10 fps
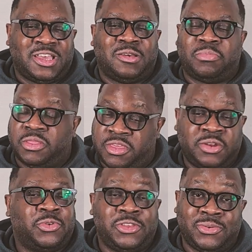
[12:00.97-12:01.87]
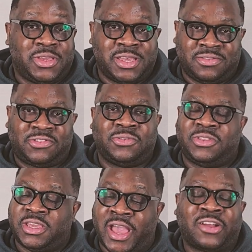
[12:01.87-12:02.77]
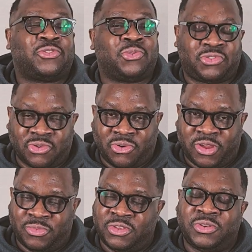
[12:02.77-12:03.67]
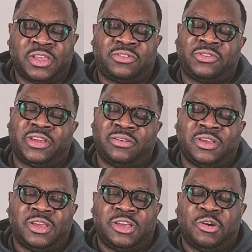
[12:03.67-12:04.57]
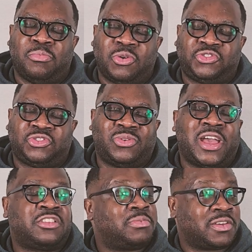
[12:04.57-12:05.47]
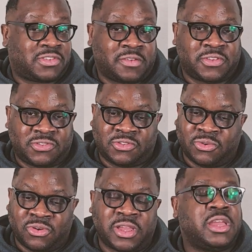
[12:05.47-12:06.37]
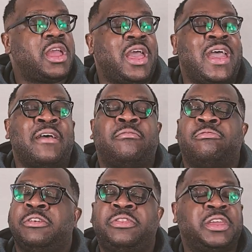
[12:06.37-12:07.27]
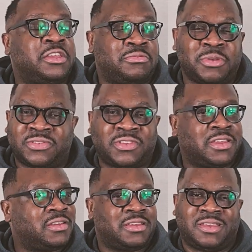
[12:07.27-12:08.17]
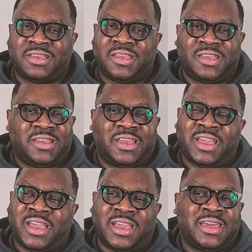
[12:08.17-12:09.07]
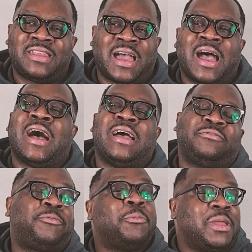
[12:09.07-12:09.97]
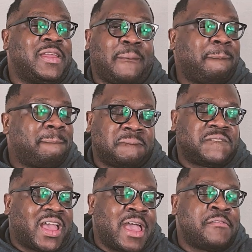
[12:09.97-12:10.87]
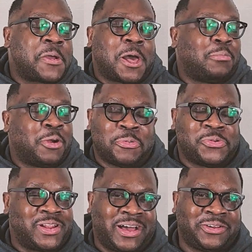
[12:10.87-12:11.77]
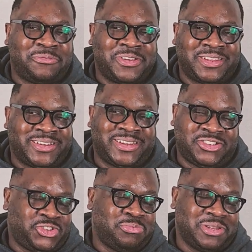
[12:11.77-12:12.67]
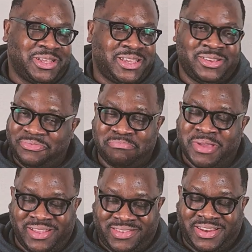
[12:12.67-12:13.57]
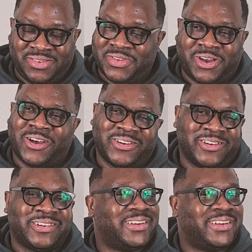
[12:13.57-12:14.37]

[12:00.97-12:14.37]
But then when you get to the actual story, when you get to the emotional aspects of the story, everything is missing. And I, for me, having Color Purple without a villain that you believe makes it even harder.